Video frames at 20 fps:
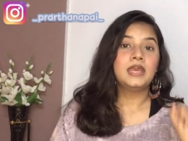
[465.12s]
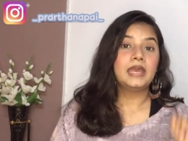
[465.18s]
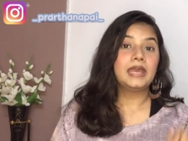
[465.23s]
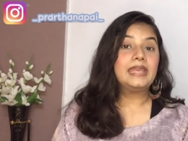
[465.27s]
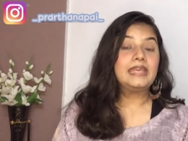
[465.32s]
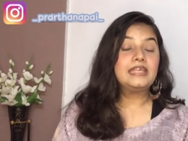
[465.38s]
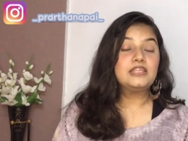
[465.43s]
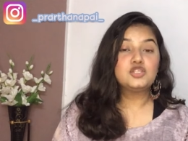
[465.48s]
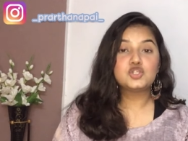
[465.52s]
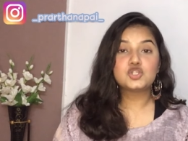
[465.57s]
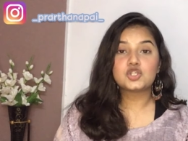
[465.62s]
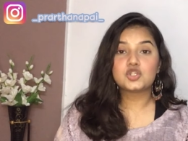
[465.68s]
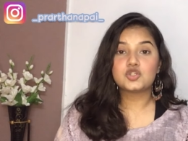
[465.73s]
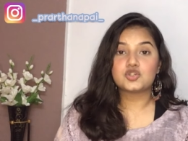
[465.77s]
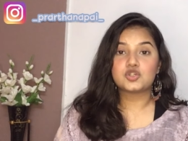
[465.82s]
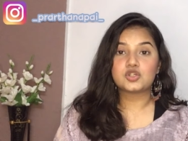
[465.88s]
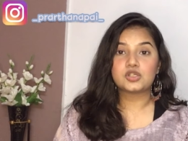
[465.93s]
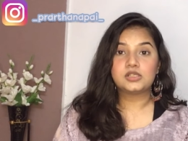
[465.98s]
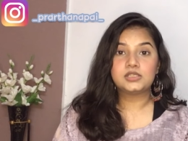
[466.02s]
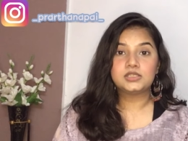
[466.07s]
in
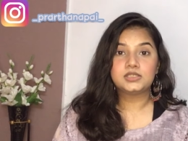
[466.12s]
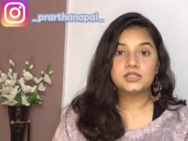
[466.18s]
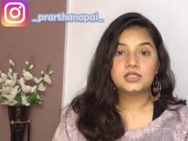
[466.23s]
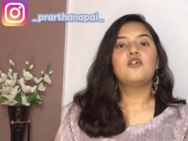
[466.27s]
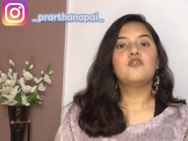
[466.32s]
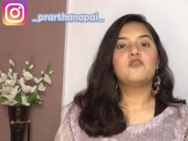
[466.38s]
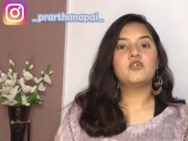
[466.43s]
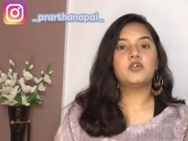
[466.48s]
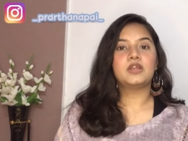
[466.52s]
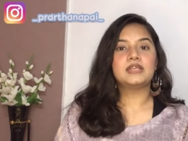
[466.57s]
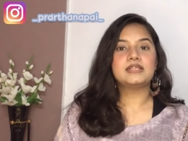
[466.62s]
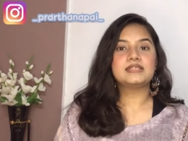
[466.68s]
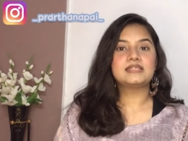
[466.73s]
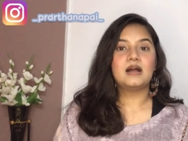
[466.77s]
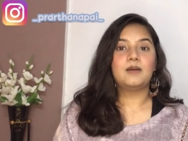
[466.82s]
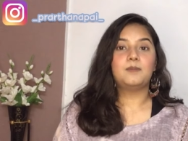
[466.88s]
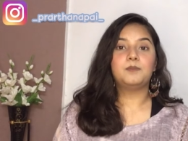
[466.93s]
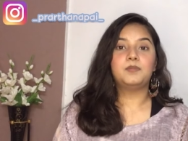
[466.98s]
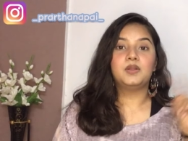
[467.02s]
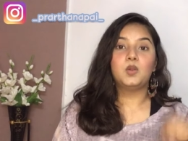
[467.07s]
general. For
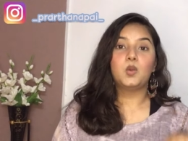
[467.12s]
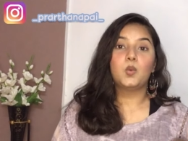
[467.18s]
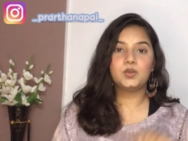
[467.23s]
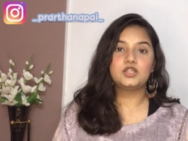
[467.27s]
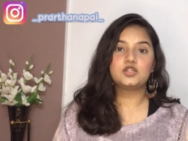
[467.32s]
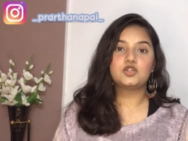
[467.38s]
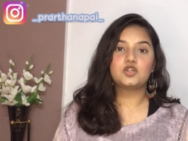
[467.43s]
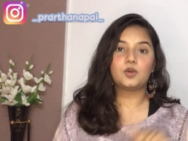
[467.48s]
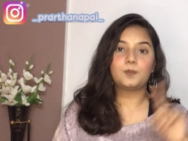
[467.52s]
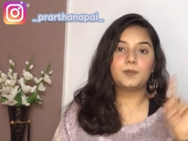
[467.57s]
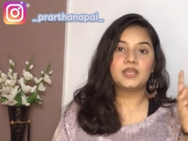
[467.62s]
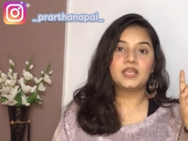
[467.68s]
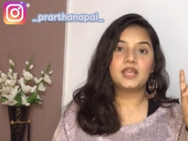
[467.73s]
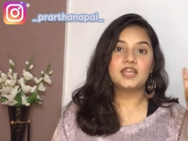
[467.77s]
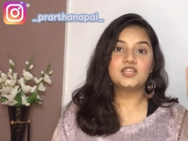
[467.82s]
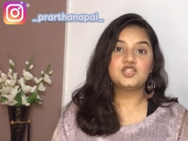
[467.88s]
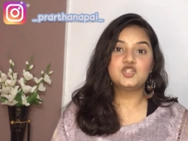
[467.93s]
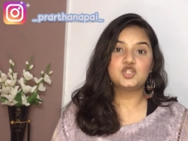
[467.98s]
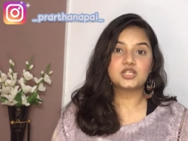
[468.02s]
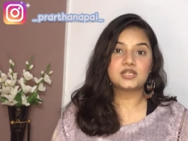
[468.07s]
example, the topic
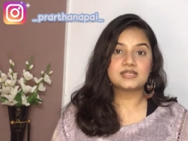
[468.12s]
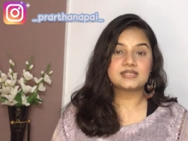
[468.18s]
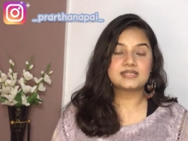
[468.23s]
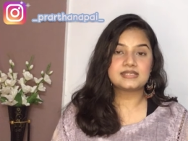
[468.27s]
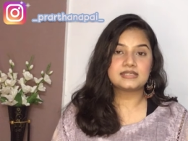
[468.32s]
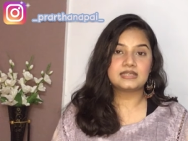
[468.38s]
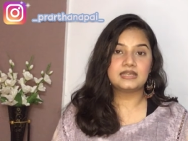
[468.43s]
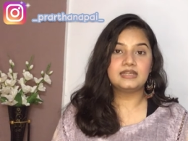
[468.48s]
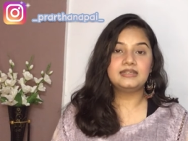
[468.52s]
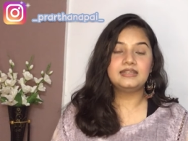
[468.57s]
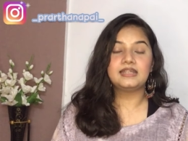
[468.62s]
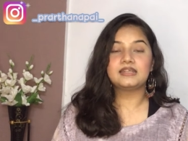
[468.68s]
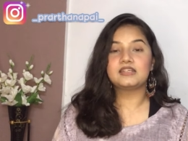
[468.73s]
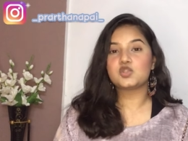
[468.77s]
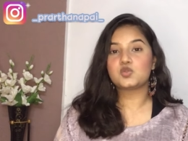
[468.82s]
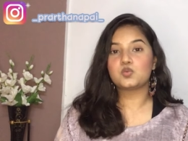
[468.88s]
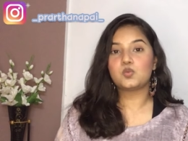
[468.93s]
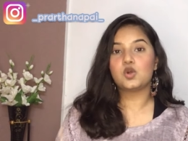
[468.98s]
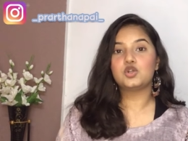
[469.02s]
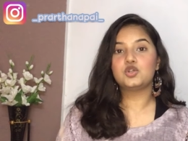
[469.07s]
I just said, that
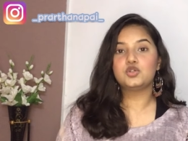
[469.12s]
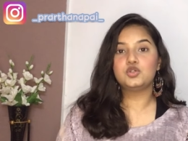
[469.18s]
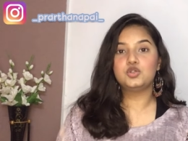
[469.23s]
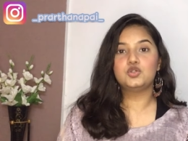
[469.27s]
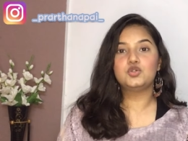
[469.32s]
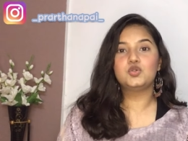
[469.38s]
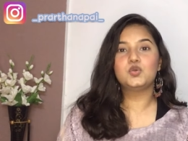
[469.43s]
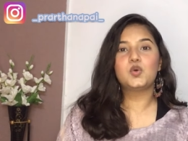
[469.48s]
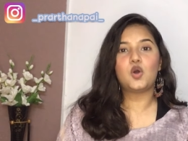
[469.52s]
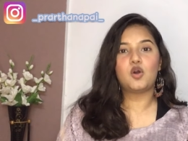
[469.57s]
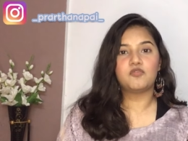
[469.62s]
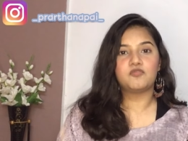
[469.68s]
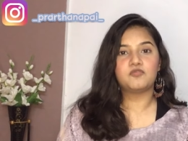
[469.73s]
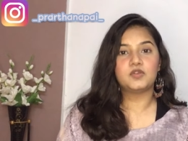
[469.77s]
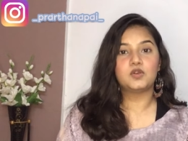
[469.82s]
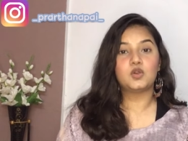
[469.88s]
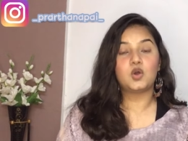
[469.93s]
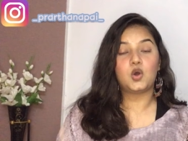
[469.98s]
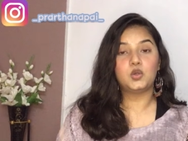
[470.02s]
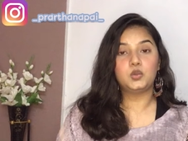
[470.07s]
is what do you do
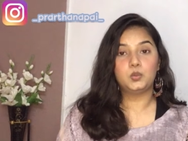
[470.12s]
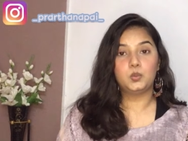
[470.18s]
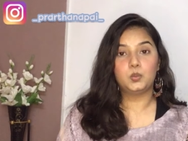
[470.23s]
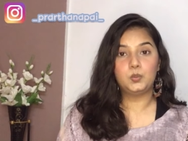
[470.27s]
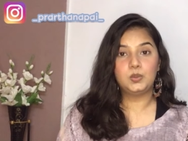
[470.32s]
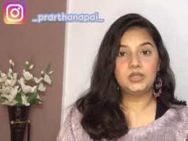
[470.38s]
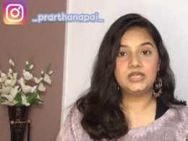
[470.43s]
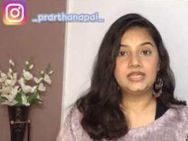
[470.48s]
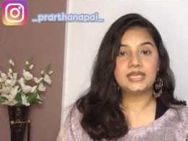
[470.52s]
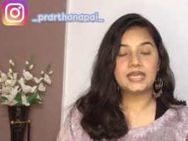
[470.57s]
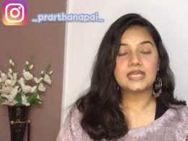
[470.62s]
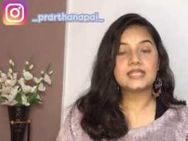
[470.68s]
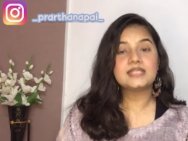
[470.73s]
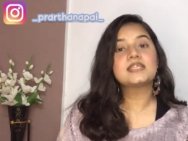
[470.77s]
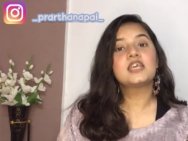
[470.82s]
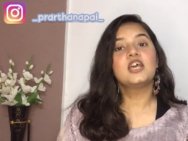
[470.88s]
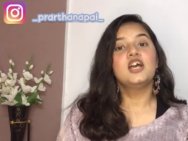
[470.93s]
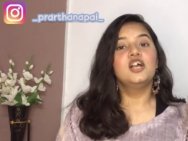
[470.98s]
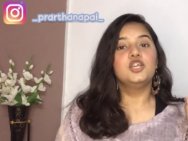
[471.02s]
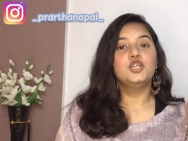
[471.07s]
often on weekends,
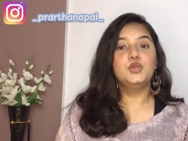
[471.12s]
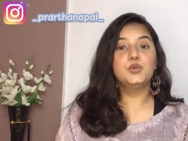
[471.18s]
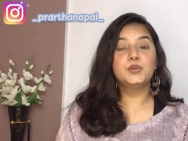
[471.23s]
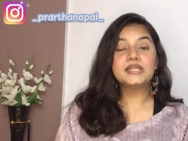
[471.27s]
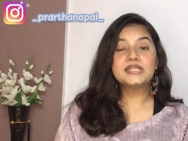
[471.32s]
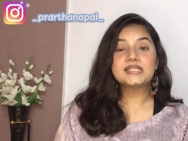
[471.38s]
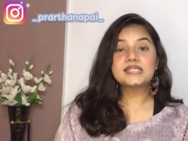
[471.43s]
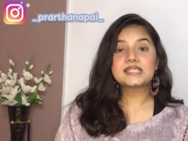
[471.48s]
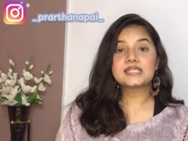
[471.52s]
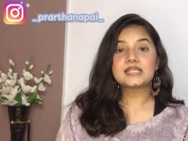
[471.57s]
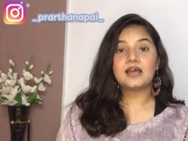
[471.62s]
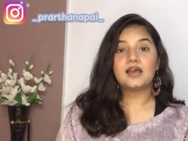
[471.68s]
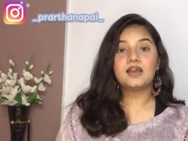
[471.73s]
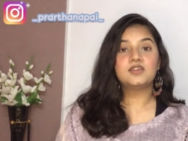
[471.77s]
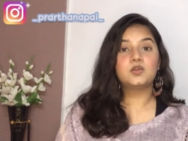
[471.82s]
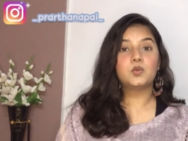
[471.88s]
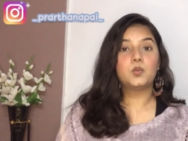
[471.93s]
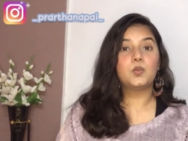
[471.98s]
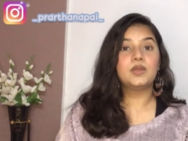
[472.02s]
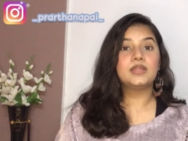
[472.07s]
you can start
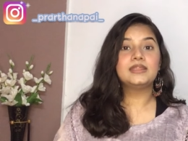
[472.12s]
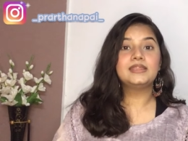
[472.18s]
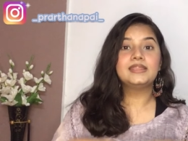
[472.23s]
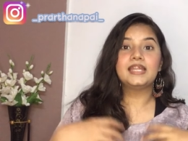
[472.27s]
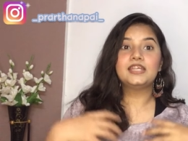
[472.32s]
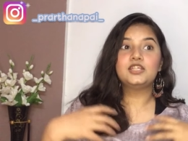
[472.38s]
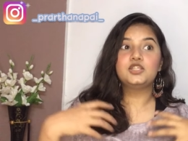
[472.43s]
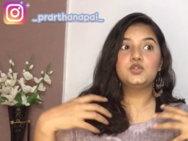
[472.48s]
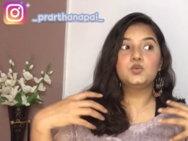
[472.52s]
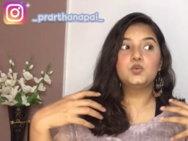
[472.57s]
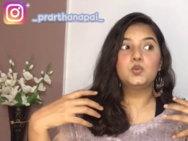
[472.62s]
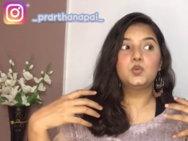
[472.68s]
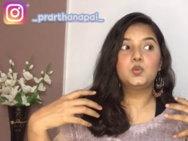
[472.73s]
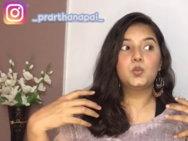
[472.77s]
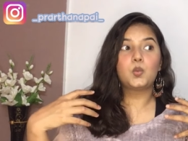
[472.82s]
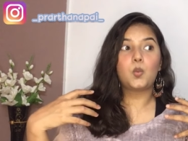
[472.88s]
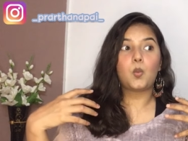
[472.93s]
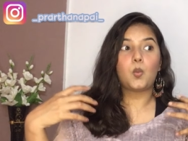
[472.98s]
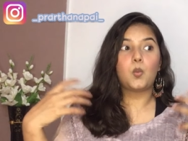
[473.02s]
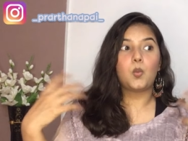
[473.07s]
with that you
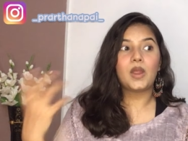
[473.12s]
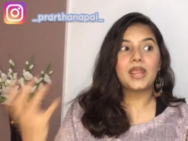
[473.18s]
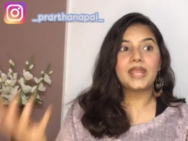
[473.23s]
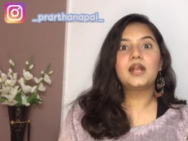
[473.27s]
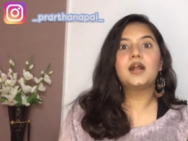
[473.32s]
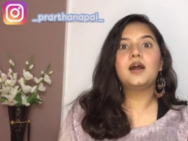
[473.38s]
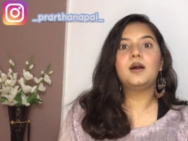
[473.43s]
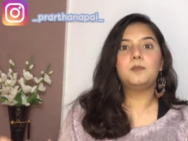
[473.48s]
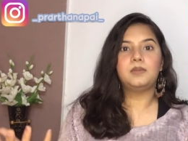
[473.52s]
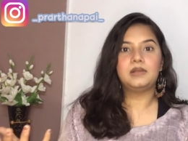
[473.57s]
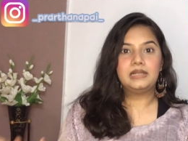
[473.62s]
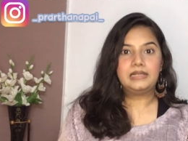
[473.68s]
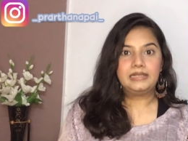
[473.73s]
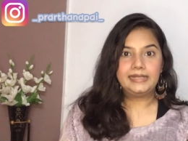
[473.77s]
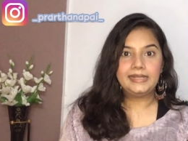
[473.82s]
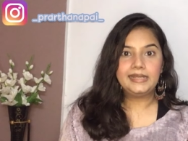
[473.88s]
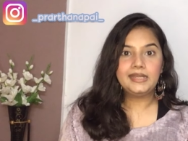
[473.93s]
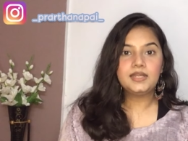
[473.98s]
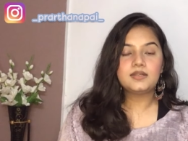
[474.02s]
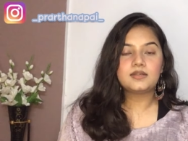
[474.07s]
wake up
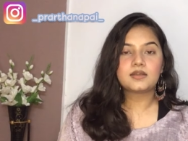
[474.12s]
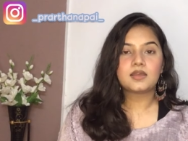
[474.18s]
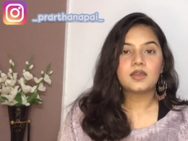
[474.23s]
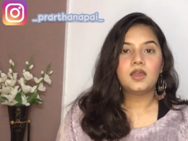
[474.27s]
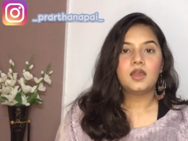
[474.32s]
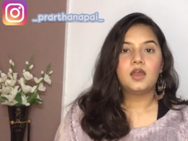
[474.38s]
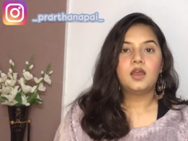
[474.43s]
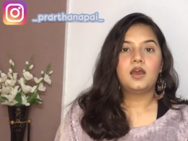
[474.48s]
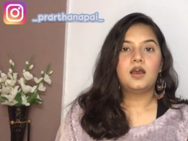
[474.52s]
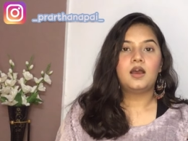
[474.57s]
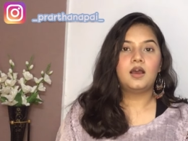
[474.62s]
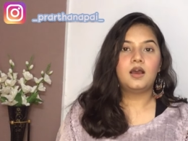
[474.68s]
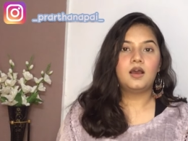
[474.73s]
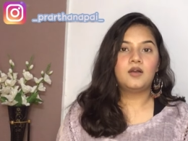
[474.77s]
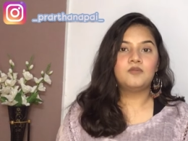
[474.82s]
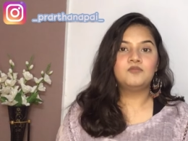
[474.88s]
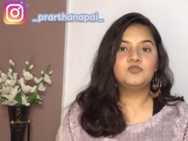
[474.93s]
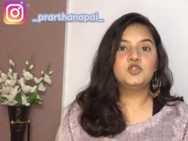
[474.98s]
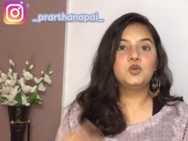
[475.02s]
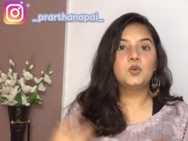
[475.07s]
late,
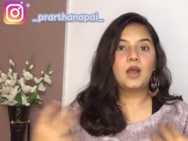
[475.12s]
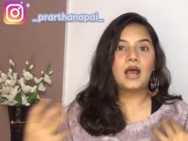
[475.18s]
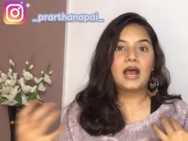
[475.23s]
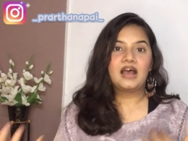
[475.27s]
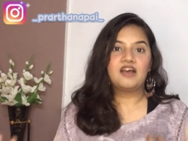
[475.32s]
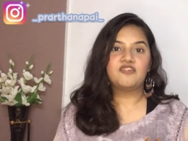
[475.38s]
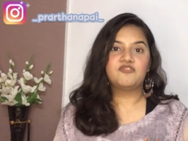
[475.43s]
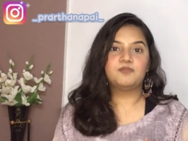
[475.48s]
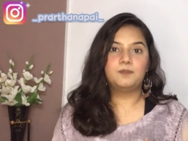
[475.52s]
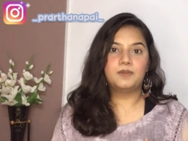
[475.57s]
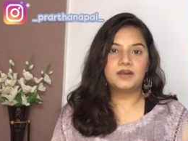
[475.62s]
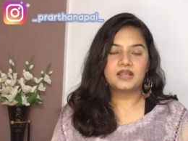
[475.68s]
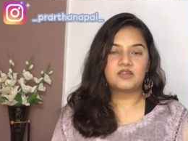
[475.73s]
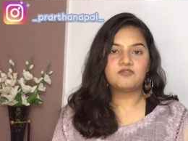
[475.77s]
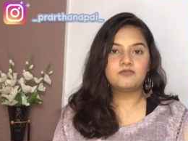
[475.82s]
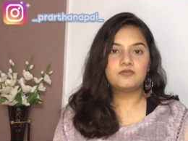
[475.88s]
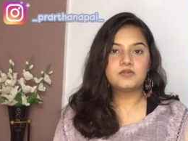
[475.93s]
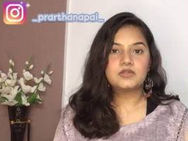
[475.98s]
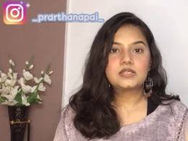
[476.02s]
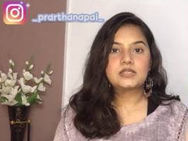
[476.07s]
um, you have
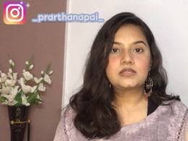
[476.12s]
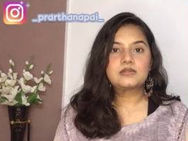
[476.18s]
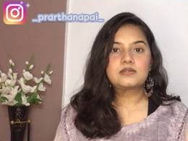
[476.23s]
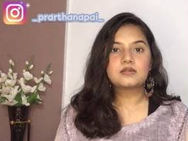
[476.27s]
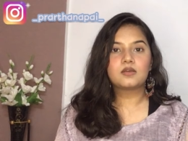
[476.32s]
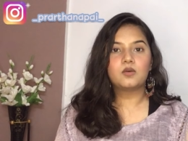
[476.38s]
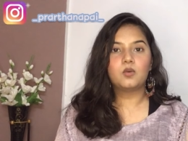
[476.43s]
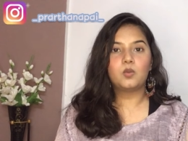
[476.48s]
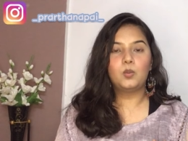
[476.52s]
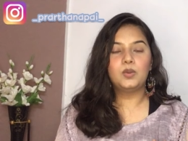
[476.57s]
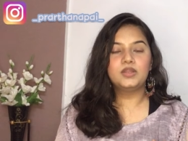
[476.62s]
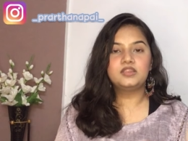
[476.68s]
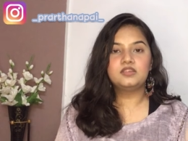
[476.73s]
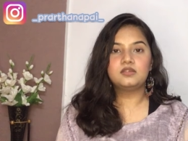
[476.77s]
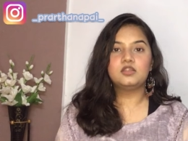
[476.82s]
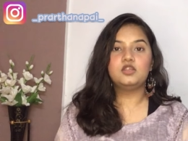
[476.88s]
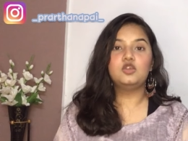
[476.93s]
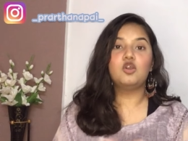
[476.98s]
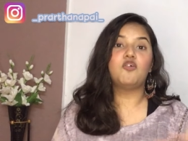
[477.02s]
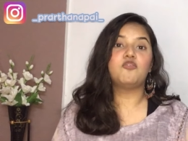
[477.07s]
breakfast with
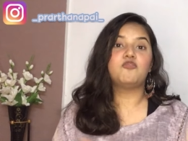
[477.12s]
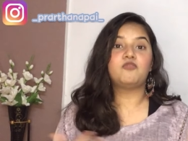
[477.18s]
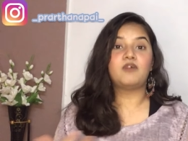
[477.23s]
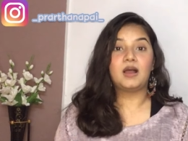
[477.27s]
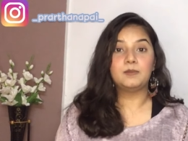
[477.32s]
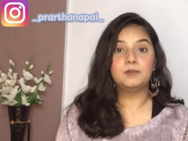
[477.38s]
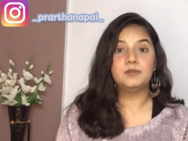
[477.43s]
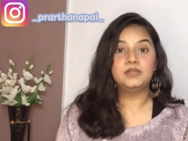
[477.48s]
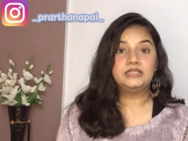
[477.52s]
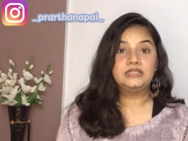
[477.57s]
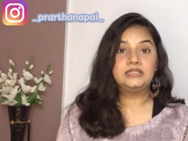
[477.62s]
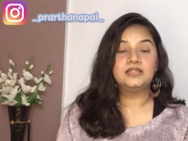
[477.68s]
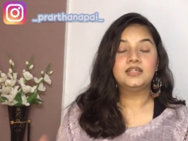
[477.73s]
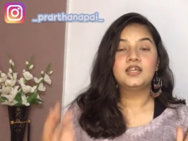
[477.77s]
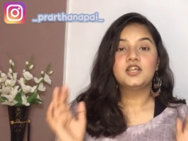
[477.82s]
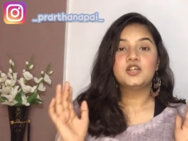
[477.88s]
your family.